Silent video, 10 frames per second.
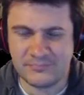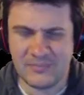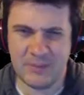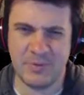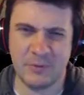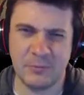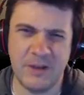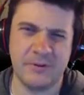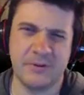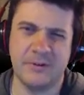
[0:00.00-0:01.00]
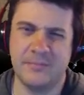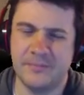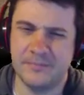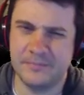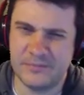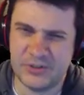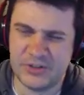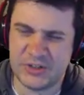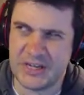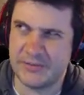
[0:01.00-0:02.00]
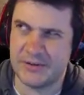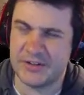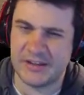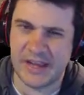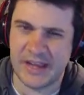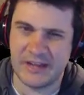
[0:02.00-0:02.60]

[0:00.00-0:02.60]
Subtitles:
But River, she never did that.